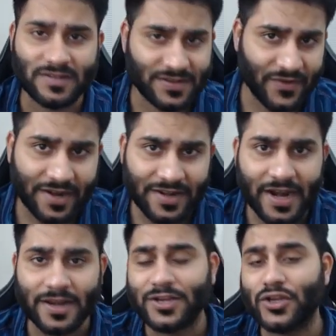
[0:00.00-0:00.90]

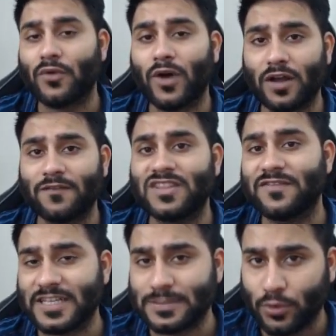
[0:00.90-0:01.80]
restricted in your one of the
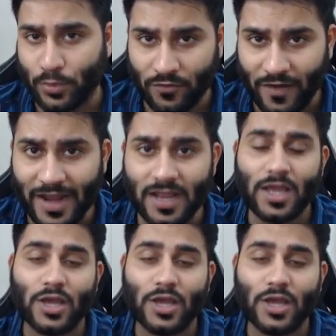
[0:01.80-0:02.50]
Facebook profile.